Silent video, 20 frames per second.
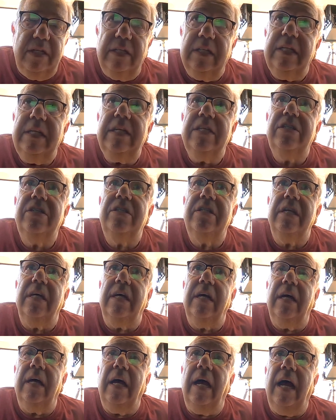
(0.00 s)
At least
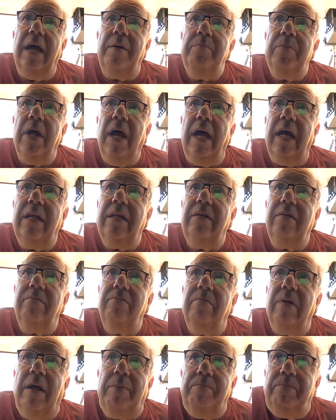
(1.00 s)

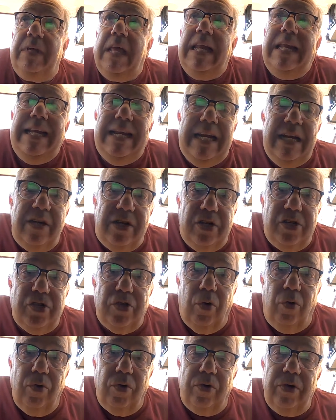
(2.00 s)
I'm getting into
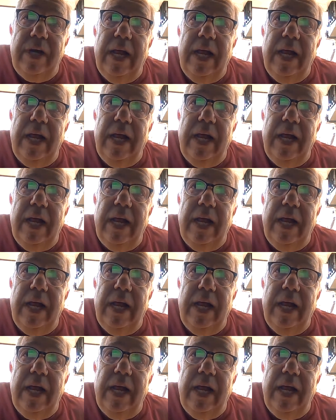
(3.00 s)
solar